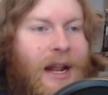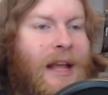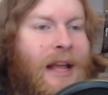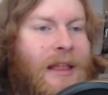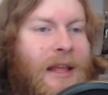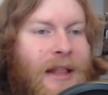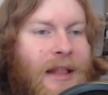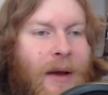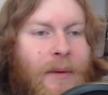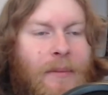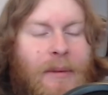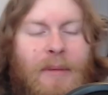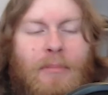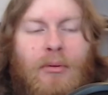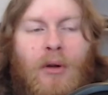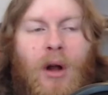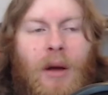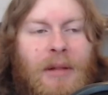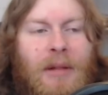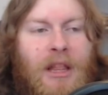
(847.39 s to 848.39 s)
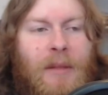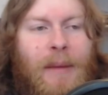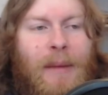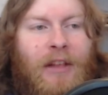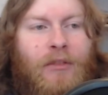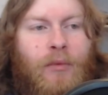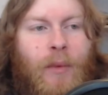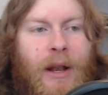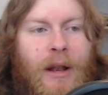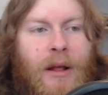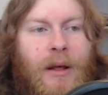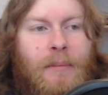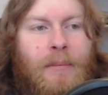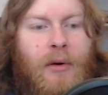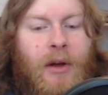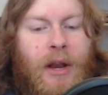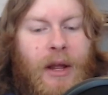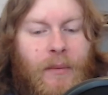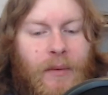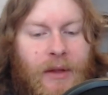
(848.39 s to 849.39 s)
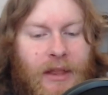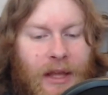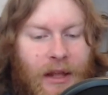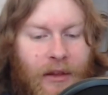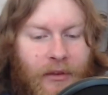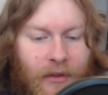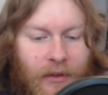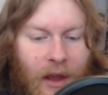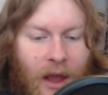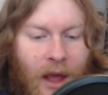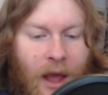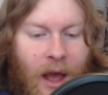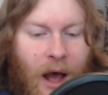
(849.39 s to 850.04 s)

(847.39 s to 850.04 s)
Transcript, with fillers: I think that would be probably the best way to put it with this.